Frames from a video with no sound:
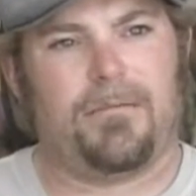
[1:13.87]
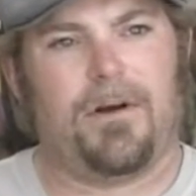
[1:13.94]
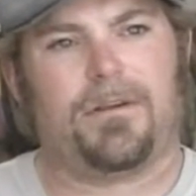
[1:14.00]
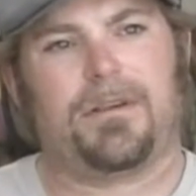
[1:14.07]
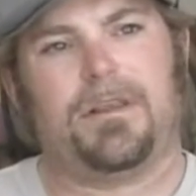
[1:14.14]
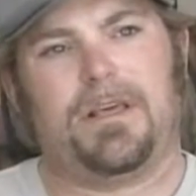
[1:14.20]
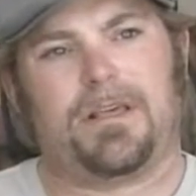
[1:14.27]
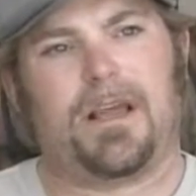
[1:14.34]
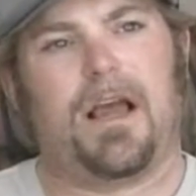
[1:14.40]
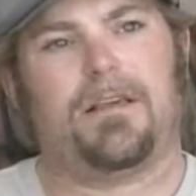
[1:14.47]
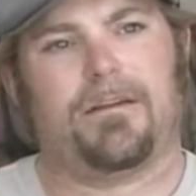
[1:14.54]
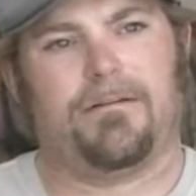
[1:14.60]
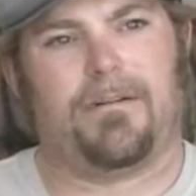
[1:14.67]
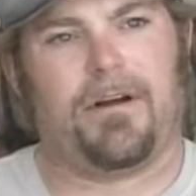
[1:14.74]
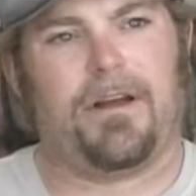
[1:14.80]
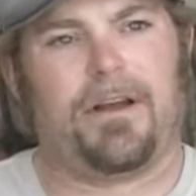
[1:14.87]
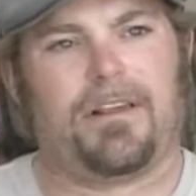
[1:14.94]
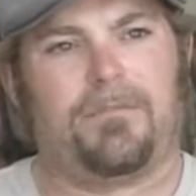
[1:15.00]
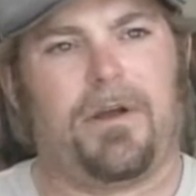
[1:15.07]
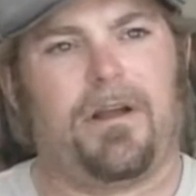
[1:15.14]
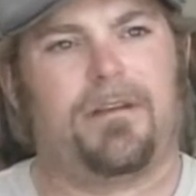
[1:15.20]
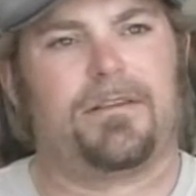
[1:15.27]
Most of these guys are very
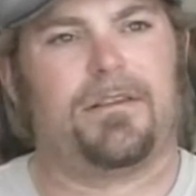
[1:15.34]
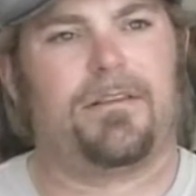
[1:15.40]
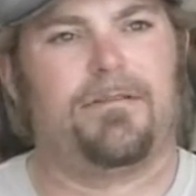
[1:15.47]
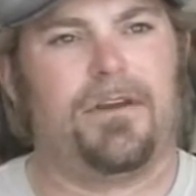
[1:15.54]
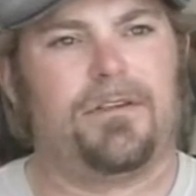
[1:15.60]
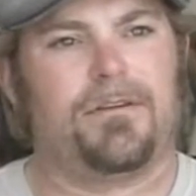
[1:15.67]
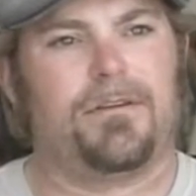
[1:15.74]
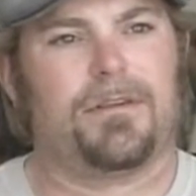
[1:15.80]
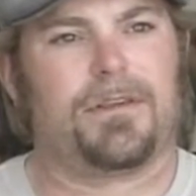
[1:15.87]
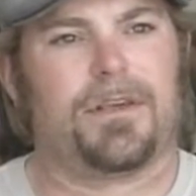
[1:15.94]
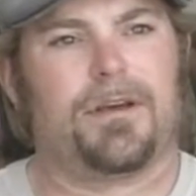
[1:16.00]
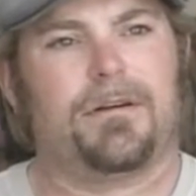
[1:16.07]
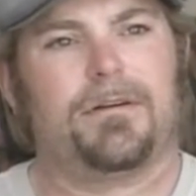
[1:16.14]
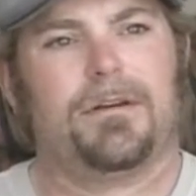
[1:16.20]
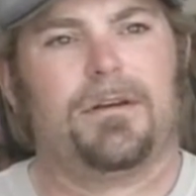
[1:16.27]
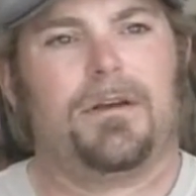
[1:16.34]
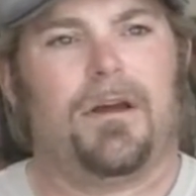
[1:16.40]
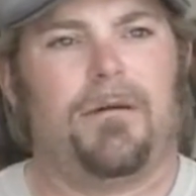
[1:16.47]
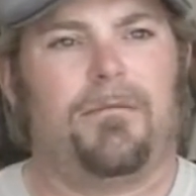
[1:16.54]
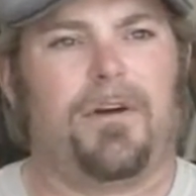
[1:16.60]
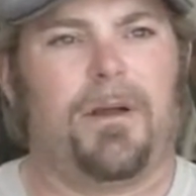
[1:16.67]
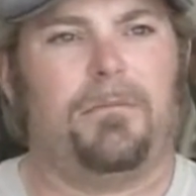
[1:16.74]
experienced individuals, so
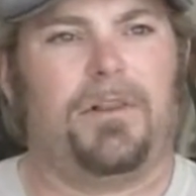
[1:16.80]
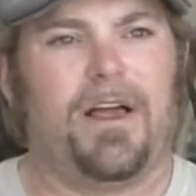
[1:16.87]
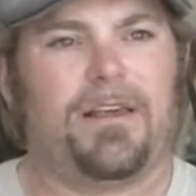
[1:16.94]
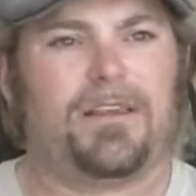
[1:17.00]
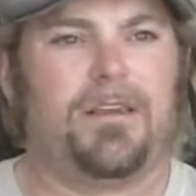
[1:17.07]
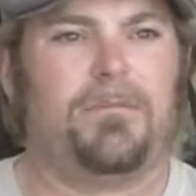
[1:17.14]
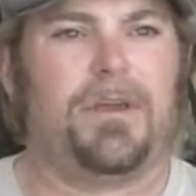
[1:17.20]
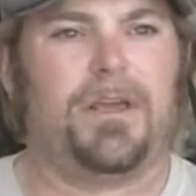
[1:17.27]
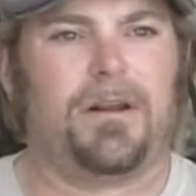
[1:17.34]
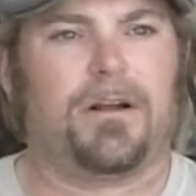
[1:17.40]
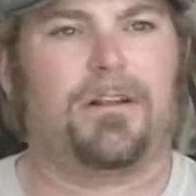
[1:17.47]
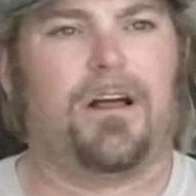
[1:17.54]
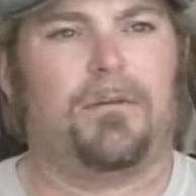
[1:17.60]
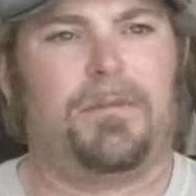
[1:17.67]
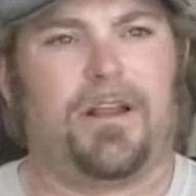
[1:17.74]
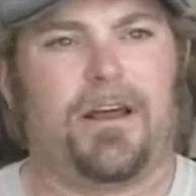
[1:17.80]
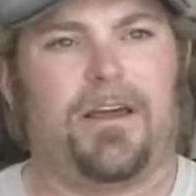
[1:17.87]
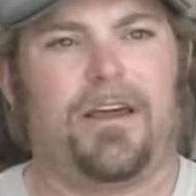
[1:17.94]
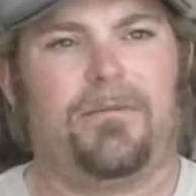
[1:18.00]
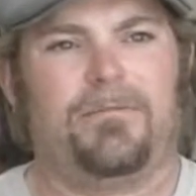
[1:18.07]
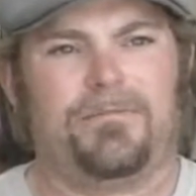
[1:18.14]
I'm very blessed to be in a club that I am.